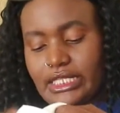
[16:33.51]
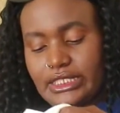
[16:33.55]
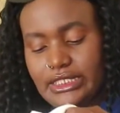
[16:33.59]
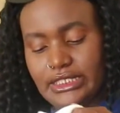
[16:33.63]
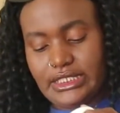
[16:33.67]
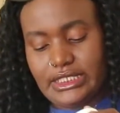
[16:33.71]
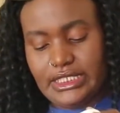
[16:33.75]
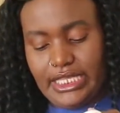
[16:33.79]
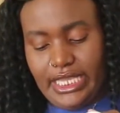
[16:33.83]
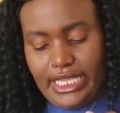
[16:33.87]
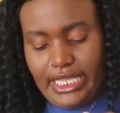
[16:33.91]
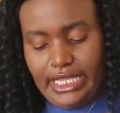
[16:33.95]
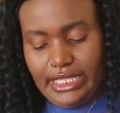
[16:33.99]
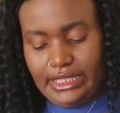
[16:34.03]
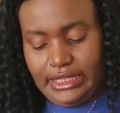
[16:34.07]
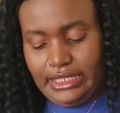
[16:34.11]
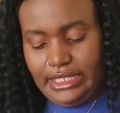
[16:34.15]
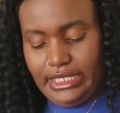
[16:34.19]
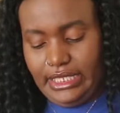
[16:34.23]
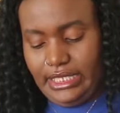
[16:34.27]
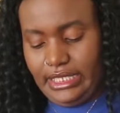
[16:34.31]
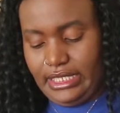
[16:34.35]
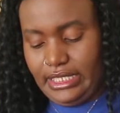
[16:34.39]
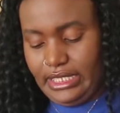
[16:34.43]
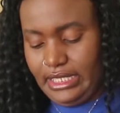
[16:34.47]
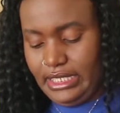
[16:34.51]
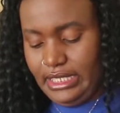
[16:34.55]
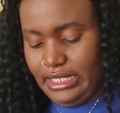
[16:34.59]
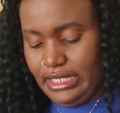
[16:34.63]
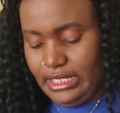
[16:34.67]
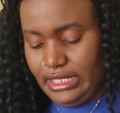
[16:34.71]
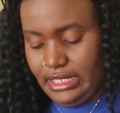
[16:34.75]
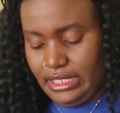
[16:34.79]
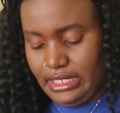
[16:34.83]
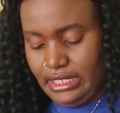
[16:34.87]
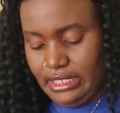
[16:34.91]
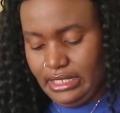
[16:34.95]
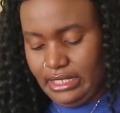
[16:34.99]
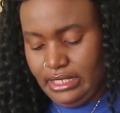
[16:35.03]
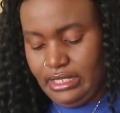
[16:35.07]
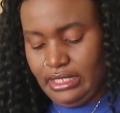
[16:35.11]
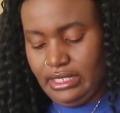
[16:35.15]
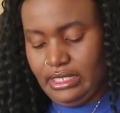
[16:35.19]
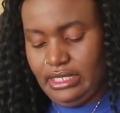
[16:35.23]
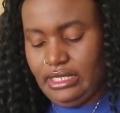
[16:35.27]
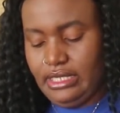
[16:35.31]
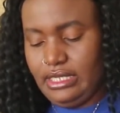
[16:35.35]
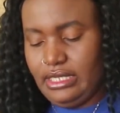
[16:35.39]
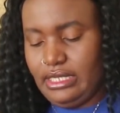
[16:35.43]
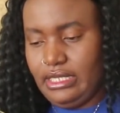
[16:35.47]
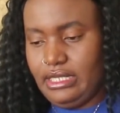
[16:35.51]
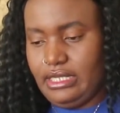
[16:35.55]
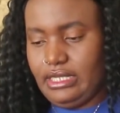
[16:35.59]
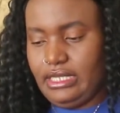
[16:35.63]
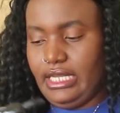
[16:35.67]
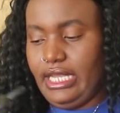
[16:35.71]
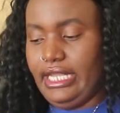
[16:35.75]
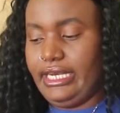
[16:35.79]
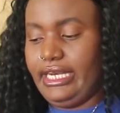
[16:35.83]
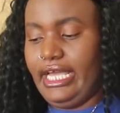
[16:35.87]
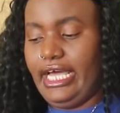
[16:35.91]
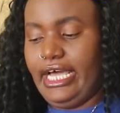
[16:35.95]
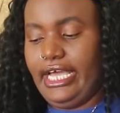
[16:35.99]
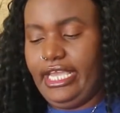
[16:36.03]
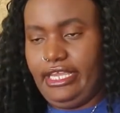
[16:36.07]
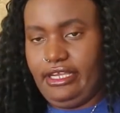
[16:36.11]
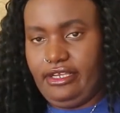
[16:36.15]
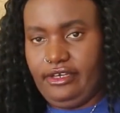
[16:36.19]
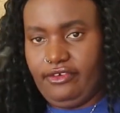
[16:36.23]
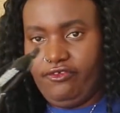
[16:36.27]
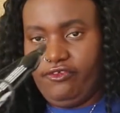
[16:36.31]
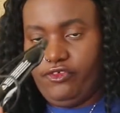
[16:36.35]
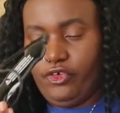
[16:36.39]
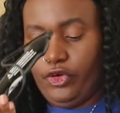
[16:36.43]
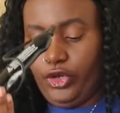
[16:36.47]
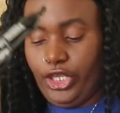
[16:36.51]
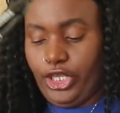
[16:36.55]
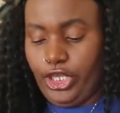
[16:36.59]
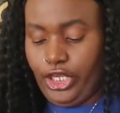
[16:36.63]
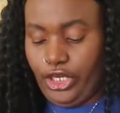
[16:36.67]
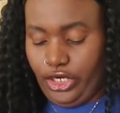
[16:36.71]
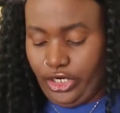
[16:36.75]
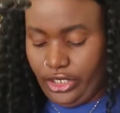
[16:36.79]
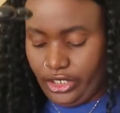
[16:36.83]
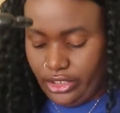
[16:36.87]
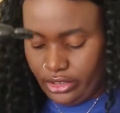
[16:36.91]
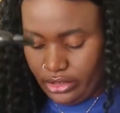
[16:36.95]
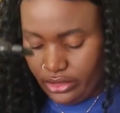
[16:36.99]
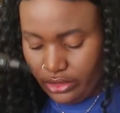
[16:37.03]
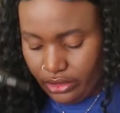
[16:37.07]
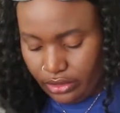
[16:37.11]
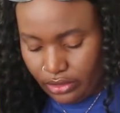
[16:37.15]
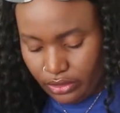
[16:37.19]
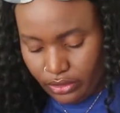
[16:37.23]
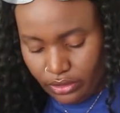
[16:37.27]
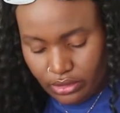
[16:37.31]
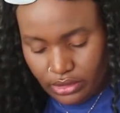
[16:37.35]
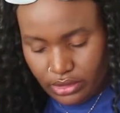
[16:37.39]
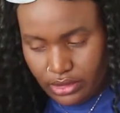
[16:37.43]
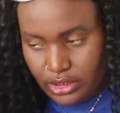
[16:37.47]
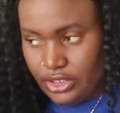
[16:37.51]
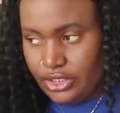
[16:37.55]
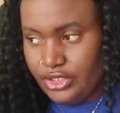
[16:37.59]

Second thing, an iron for here, you know.